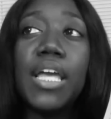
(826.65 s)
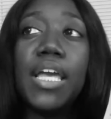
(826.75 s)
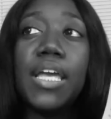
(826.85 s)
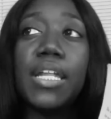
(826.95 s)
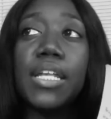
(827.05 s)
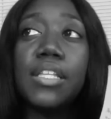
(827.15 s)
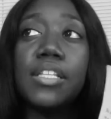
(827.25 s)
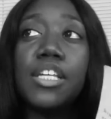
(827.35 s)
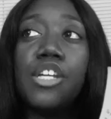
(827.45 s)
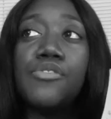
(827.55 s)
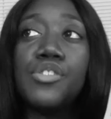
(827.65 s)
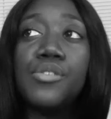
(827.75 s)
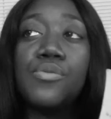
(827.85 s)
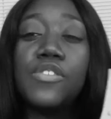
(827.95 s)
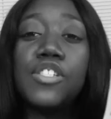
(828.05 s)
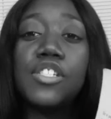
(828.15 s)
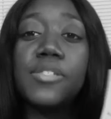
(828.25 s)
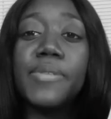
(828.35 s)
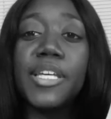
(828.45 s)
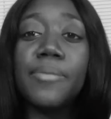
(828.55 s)
and it leaves you with just
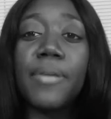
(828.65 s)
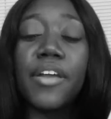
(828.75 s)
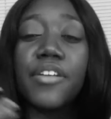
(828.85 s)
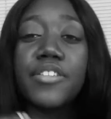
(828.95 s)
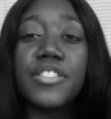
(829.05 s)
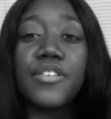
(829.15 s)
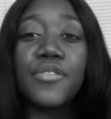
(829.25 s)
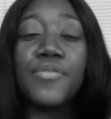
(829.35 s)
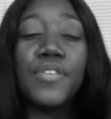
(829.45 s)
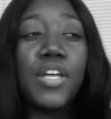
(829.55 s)
being by yourself,